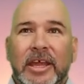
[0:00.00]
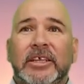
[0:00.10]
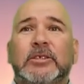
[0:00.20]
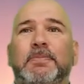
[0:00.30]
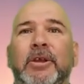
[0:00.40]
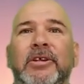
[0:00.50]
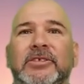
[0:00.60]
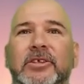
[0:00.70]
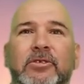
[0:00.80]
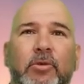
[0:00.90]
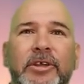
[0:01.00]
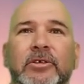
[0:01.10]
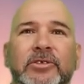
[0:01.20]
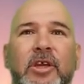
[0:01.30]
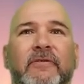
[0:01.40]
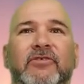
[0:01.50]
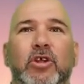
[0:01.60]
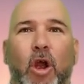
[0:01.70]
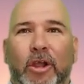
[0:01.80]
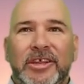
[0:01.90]
Then experience the thrills
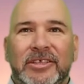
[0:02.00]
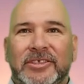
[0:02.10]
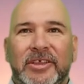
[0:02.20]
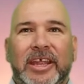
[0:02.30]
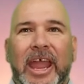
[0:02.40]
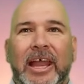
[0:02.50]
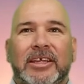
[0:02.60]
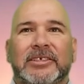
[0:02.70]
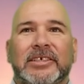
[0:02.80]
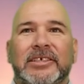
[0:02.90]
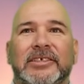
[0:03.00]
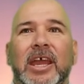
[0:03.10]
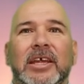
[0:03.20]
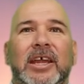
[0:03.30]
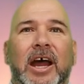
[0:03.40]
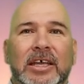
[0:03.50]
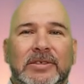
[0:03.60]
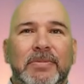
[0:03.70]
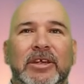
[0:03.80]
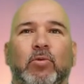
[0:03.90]
of Guardians of the Galaxy's
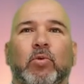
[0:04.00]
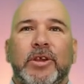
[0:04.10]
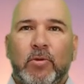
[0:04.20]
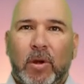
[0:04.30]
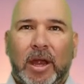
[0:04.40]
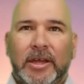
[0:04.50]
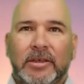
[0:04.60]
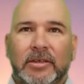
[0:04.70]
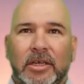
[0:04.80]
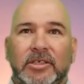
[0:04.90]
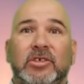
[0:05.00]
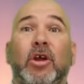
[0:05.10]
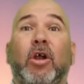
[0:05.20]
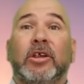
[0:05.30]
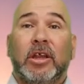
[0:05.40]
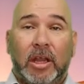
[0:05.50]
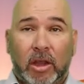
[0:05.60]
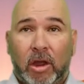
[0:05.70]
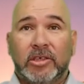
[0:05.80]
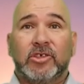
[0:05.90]
Cosmic Rewind, a dark
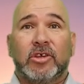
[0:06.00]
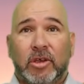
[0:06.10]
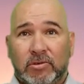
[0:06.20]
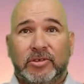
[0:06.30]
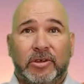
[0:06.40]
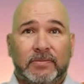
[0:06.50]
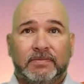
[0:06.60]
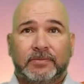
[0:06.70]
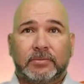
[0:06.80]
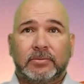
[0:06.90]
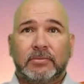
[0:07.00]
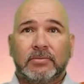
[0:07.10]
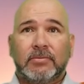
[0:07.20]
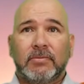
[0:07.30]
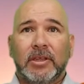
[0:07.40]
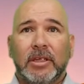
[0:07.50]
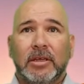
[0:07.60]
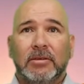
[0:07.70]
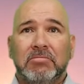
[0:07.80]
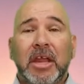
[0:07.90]
launch coaster.
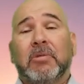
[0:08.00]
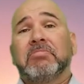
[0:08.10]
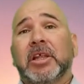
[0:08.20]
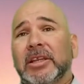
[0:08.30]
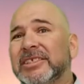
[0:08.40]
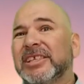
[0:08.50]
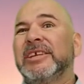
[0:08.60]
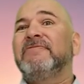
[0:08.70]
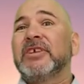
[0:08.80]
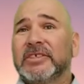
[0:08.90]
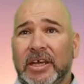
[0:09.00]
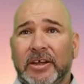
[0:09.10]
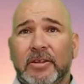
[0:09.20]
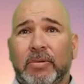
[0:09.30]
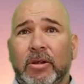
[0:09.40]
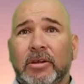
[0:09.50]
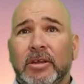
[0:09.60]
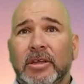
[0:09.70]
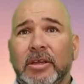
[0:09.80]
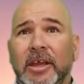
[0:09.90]
Now, let's leave this side of the park
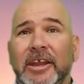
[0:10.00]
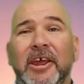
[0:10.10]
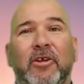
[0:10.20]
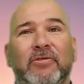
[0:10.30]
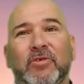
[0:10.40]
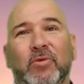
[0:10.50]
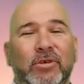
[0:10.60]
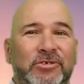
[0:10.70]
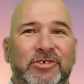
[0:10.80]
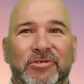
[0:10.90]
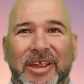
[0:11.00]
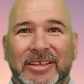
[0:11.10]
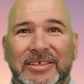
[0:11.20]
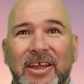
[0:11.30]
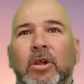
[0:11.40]
and head over to World Showcase.